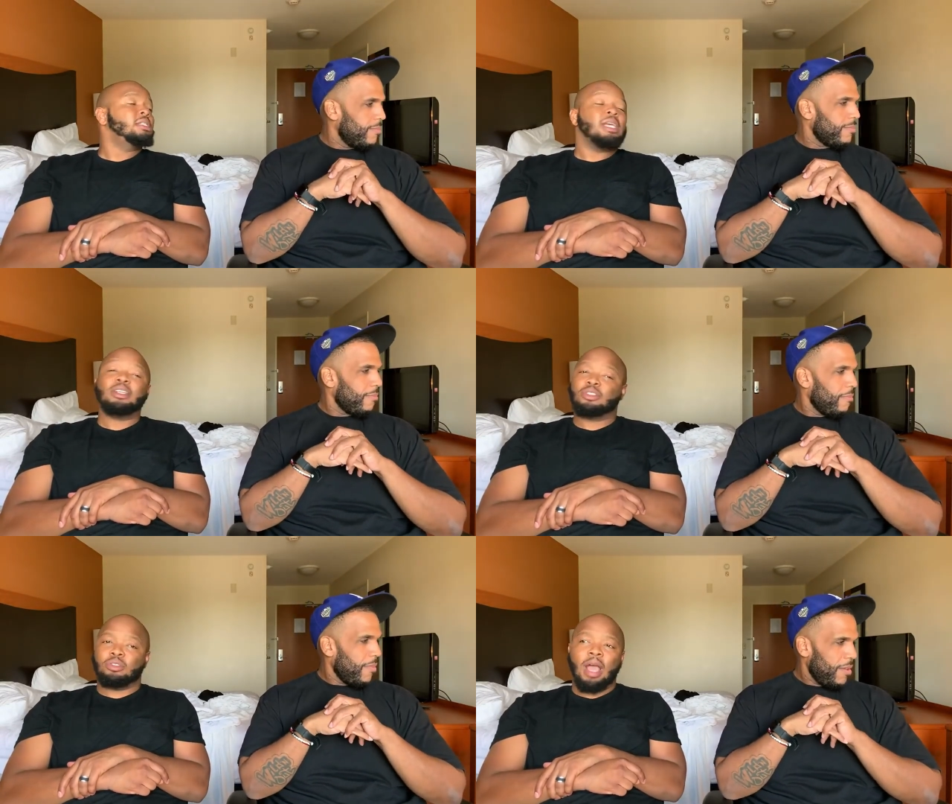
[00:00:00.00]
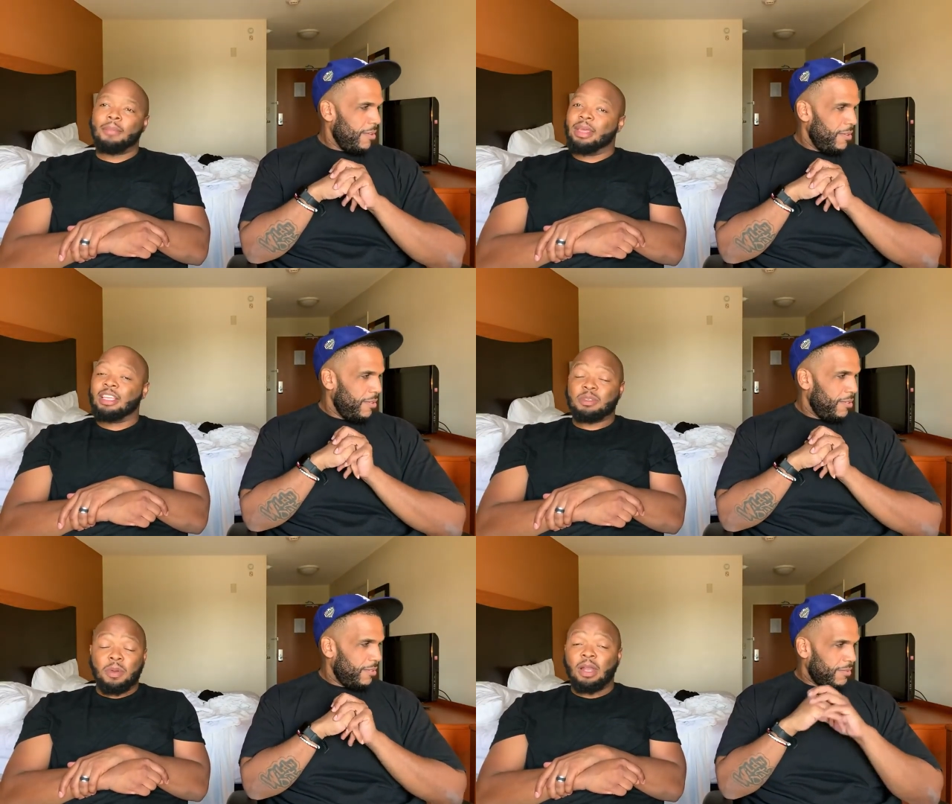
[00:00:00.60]
Speaker 1: central. I mean,
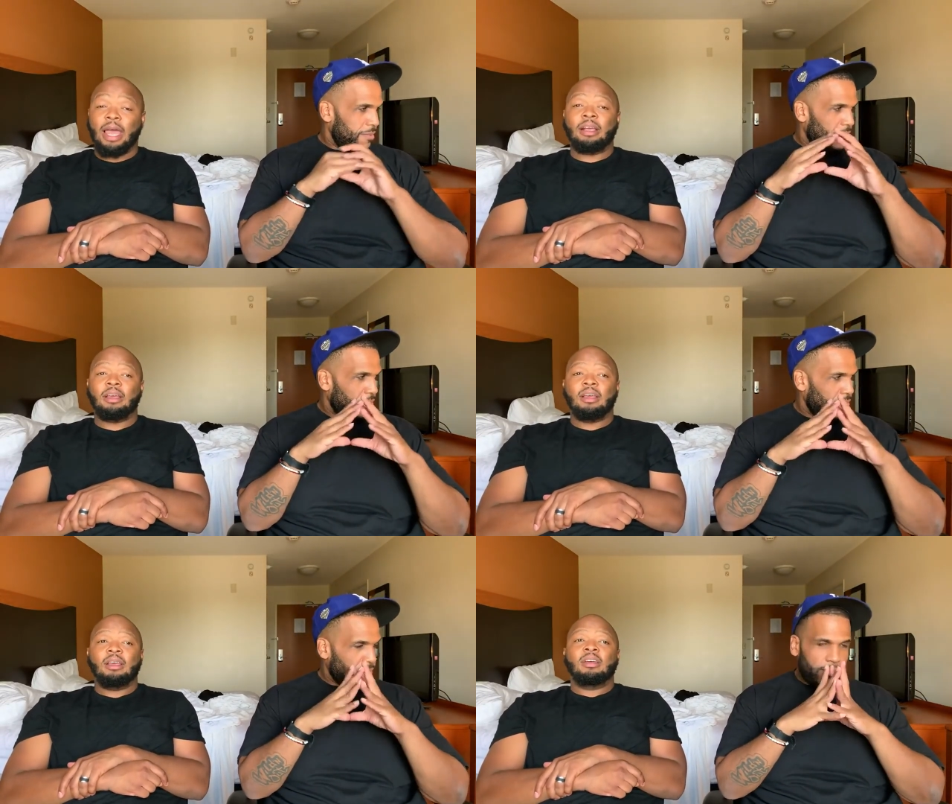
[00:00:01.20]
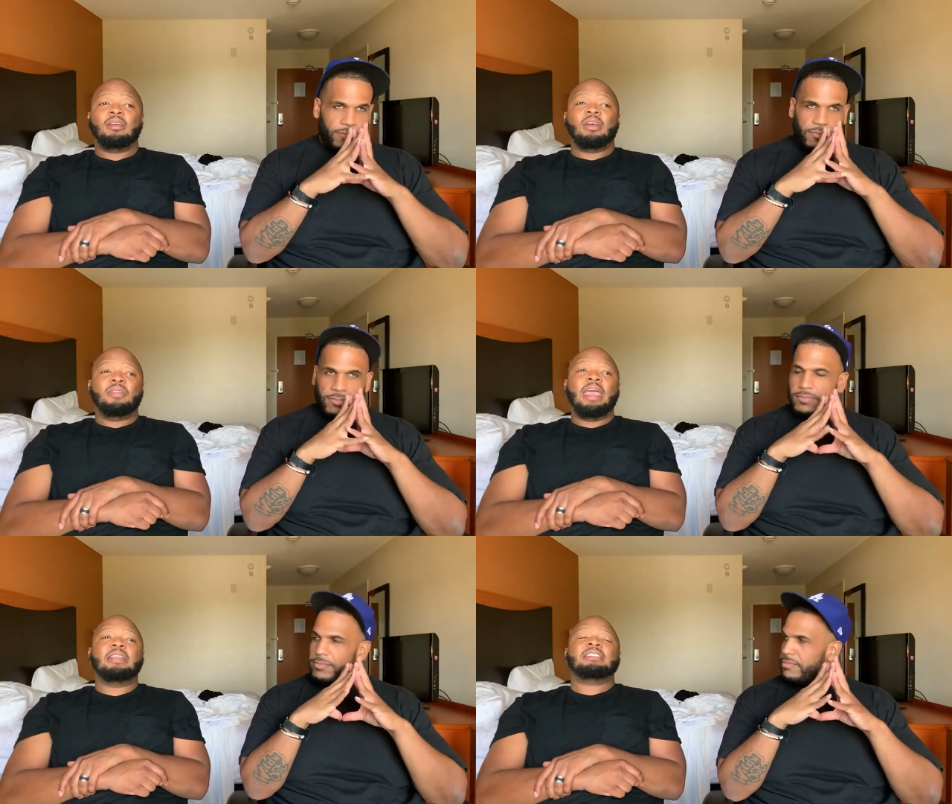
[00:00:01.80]
it smelled like
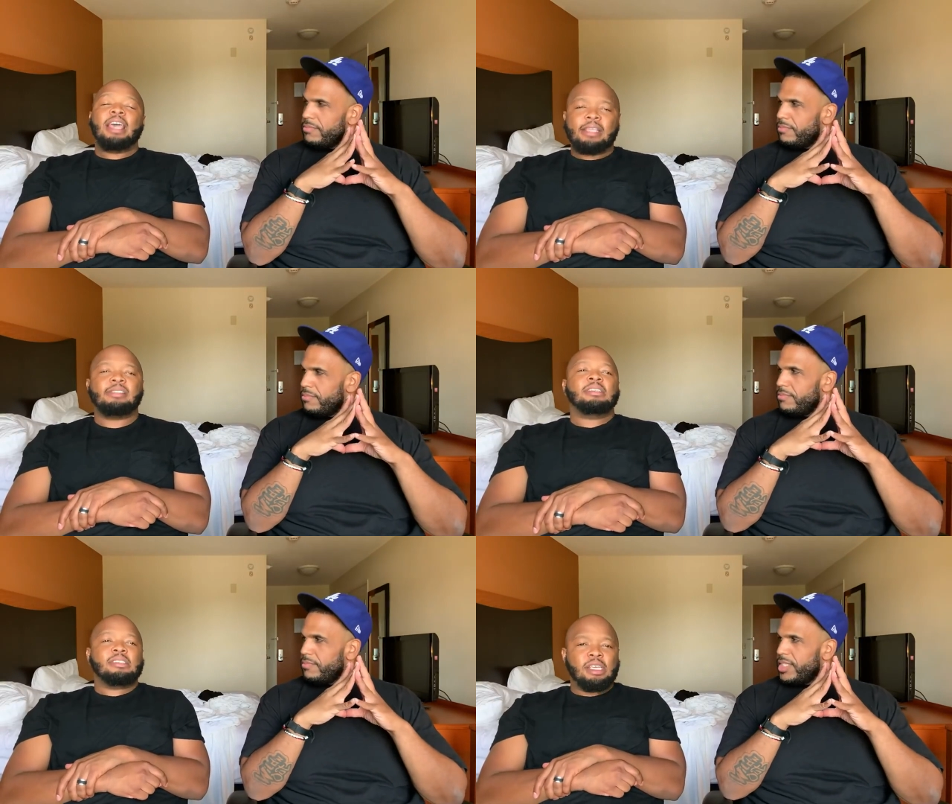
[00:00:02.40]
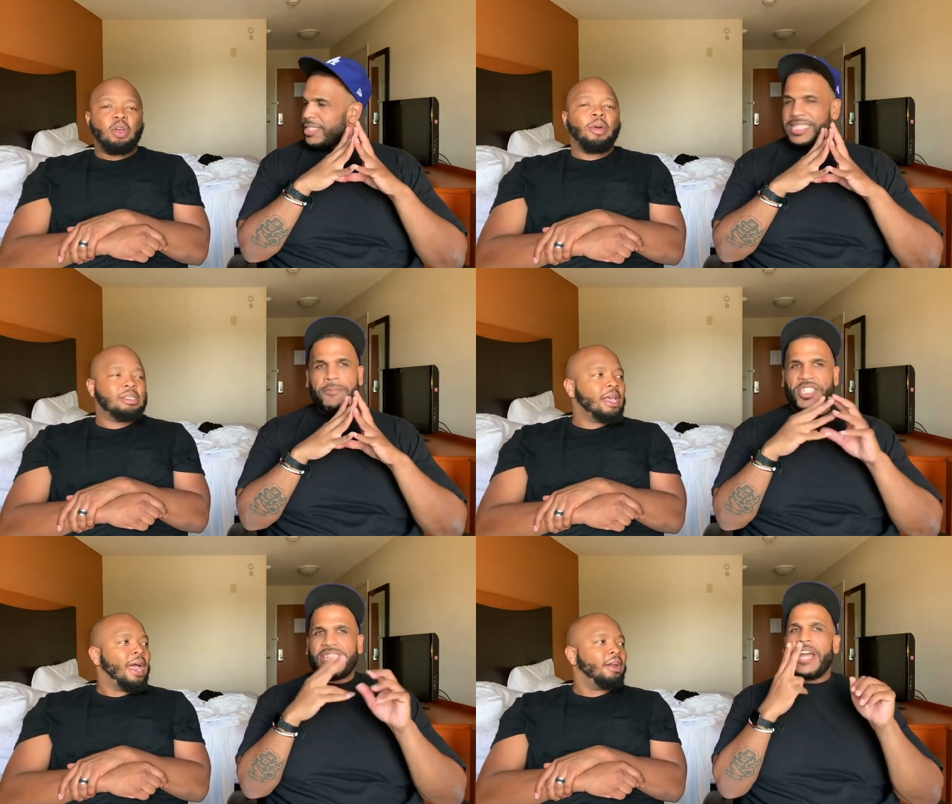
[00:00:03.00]
they tested cigarettes. Like they
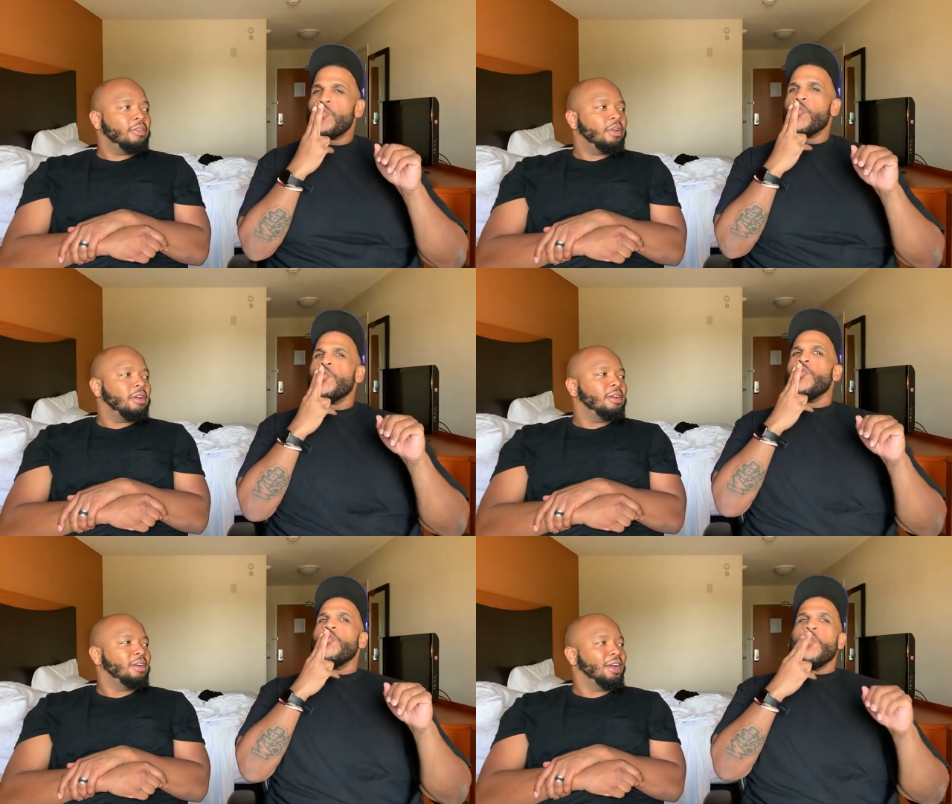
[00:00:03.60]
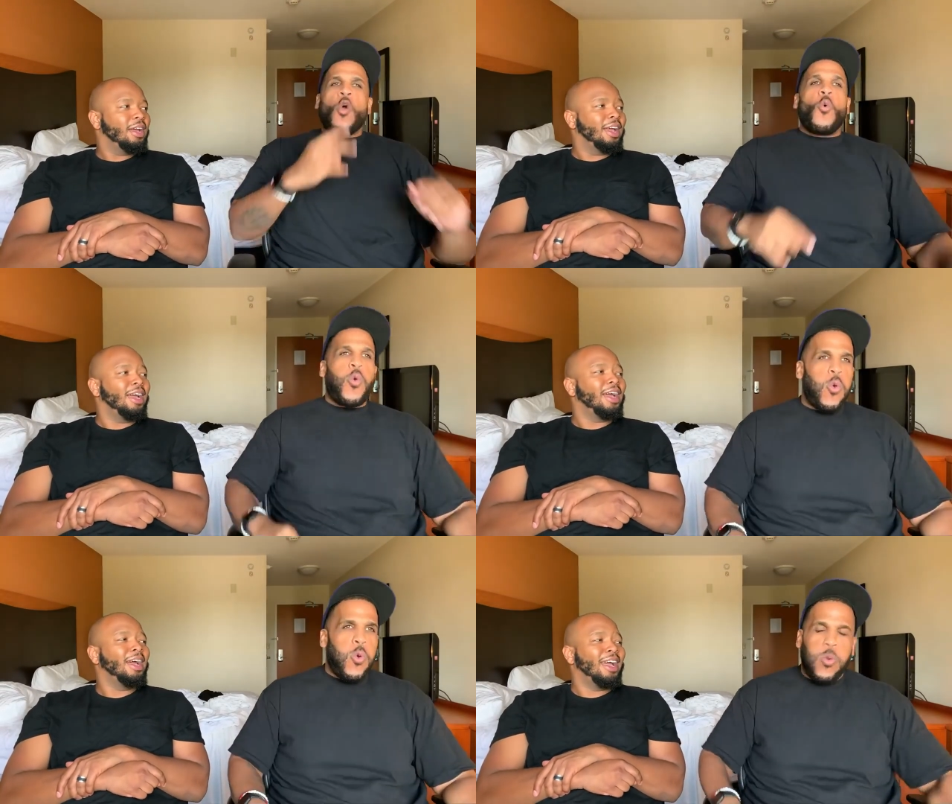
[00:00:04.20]
were just like,
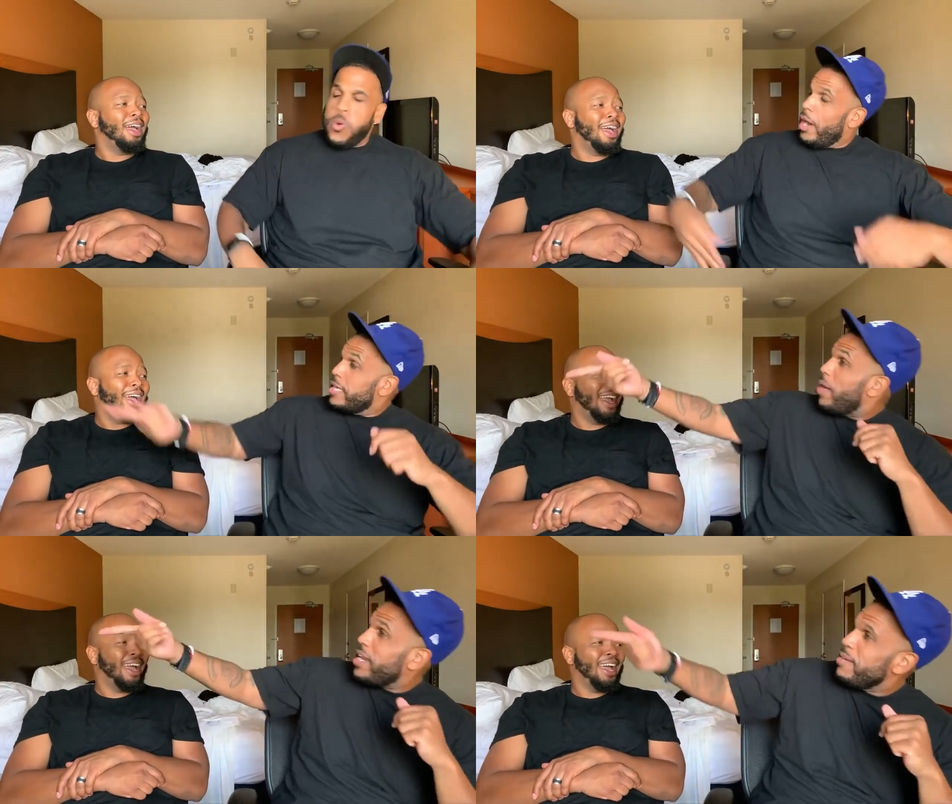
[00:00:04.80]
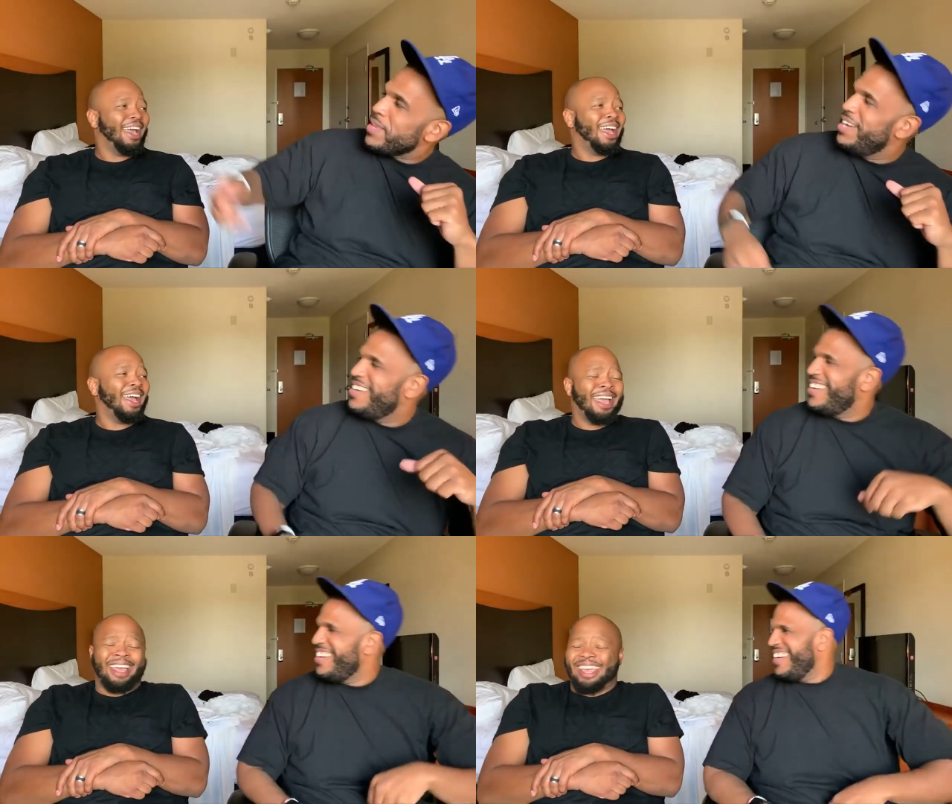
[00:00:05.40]

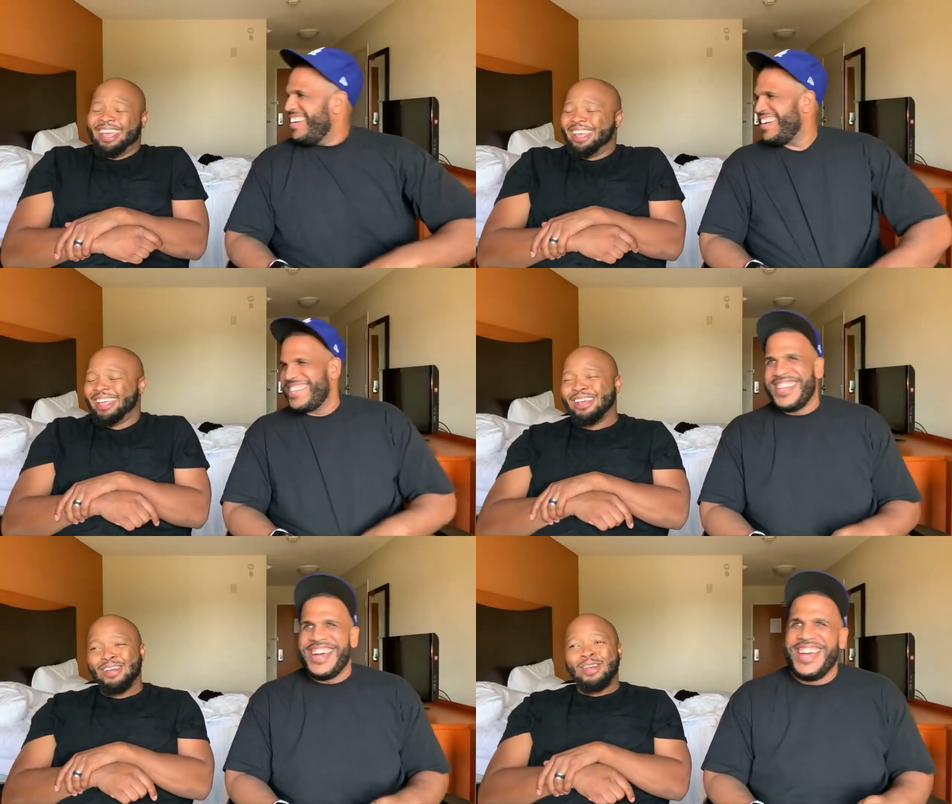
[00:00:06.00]
it's